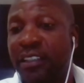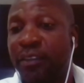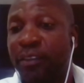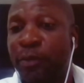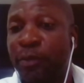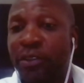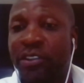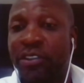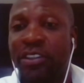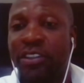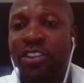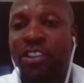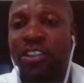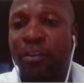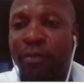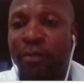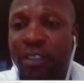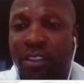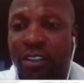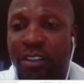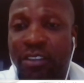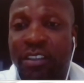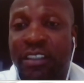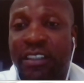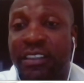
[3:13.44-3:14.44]
this position,
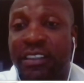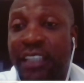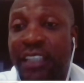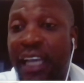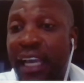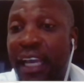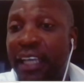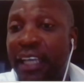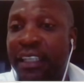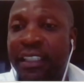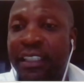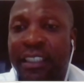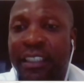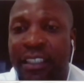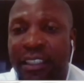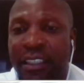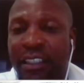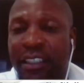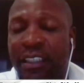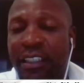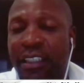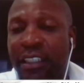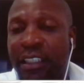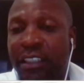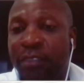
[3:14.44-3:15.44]
because this guy
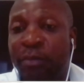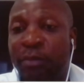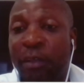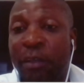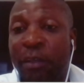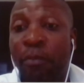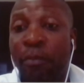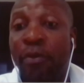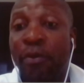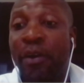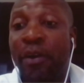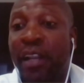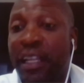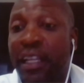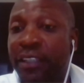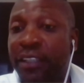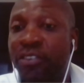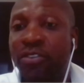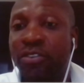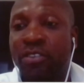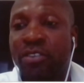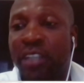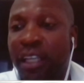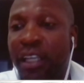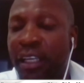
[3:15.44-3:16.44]
has been
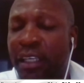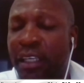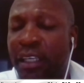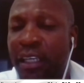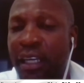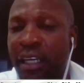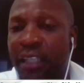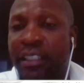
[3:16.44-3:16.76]
brilliant today,